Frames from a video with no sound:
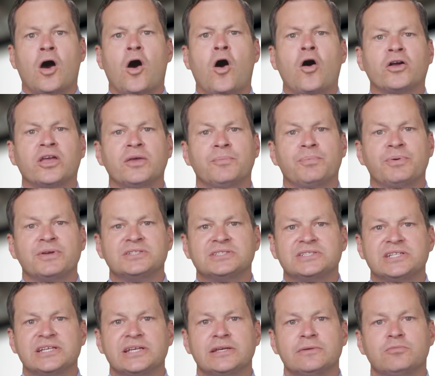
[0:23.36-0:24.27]

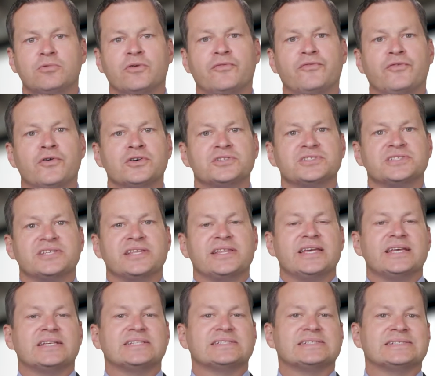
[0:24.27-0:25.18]
Occupancy refers to
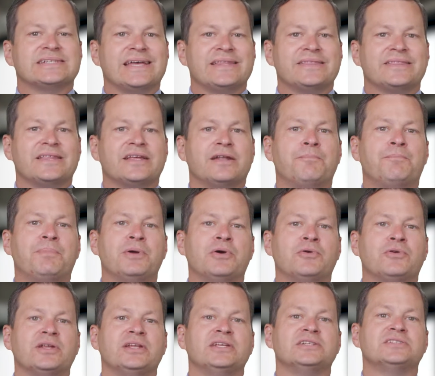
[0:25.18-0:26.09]
the extent that a
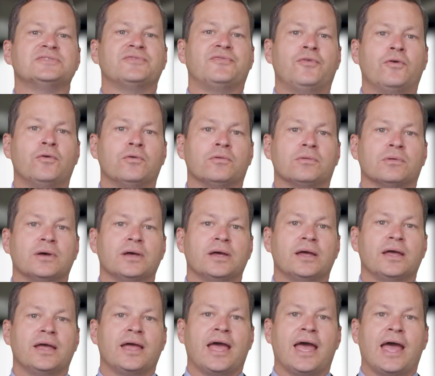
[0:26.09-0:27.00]
building is full
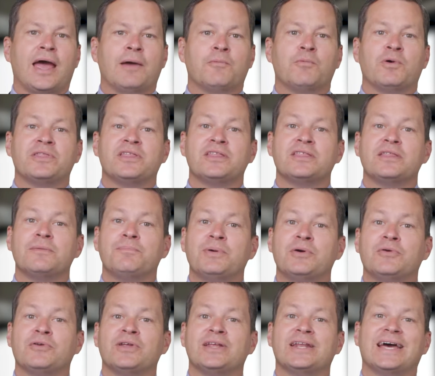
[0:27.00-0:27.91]
and whether the
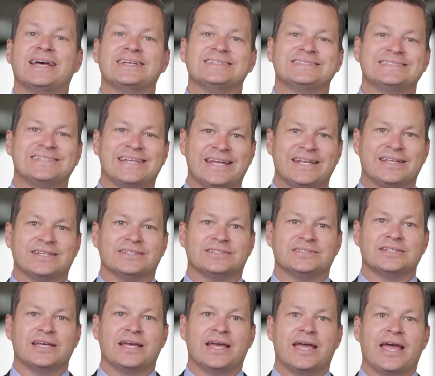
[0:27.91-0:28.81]
building has
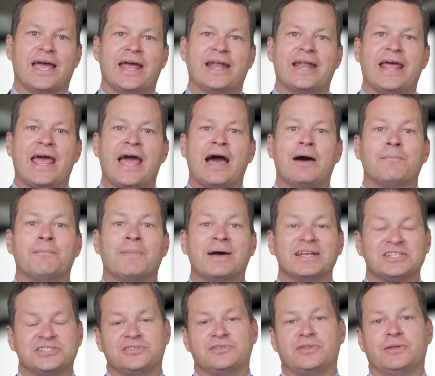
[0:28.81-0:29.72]
tenants and how
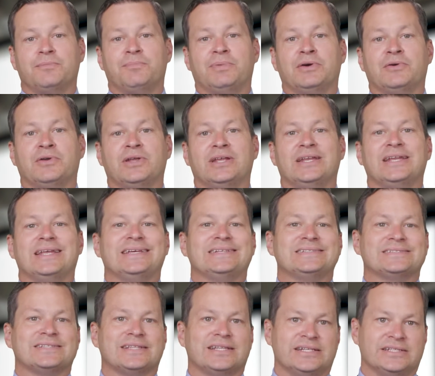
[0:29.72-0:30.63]
much of the building
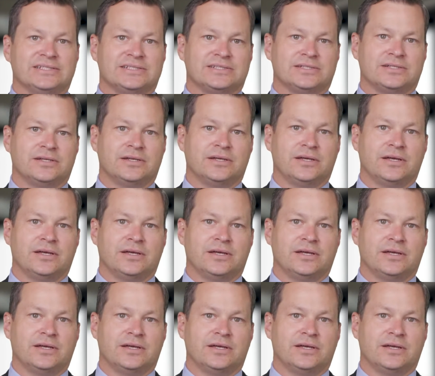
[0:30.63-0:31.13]
is leased.